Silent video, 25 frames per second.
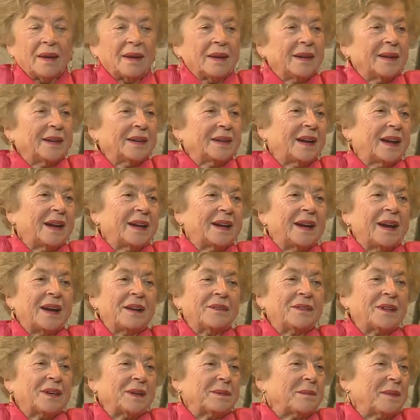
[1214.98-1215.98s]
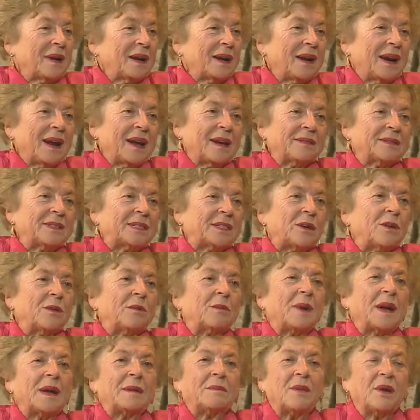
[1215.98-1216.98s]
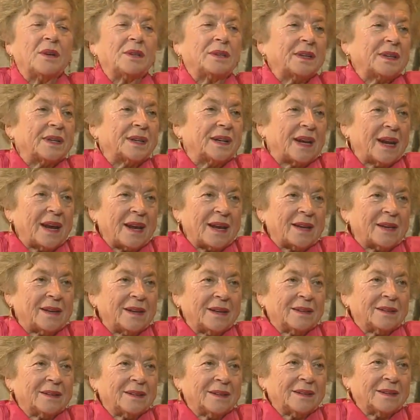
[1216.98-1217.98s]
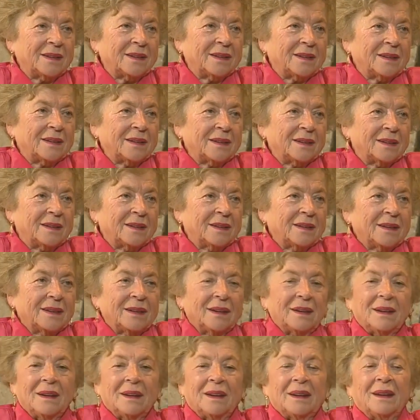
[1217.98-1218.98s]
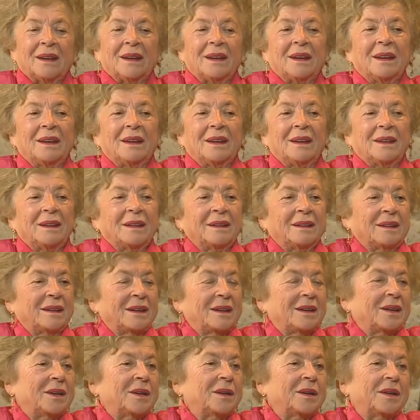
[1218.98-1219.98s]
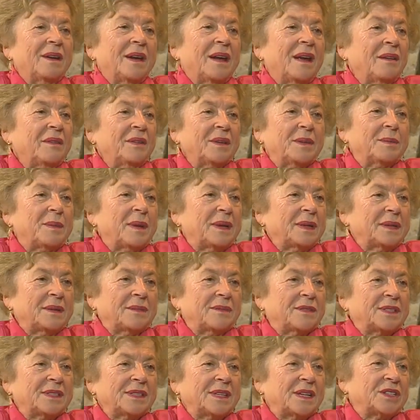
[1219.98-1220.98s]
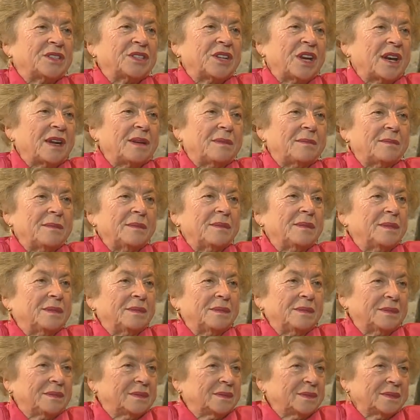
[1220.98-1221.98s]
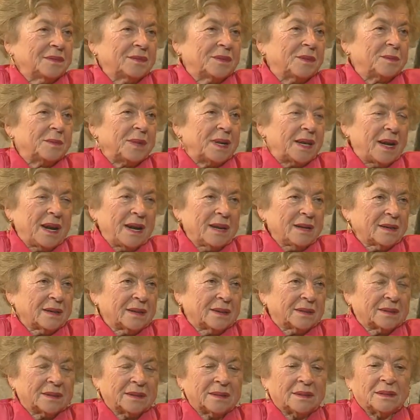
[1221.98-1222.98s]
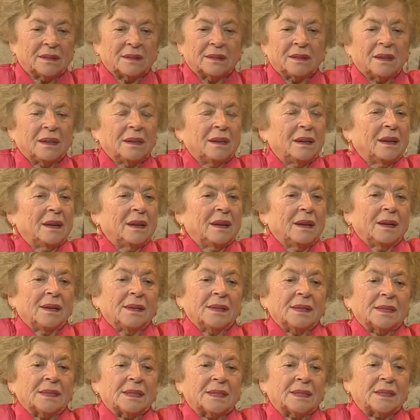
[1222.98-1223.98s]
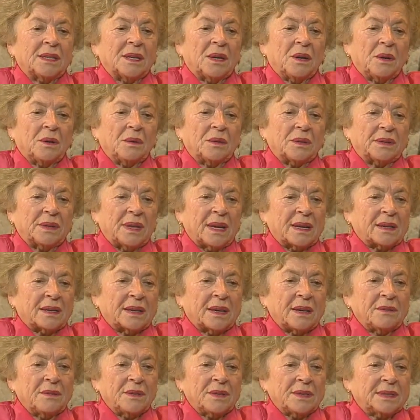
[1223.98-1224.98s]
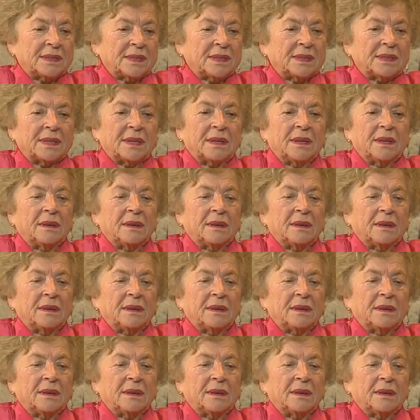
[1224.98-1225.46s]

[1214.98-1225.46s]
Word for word: and I never in my life saw my mother naked. And everybody was ashamed to be naked. So they give us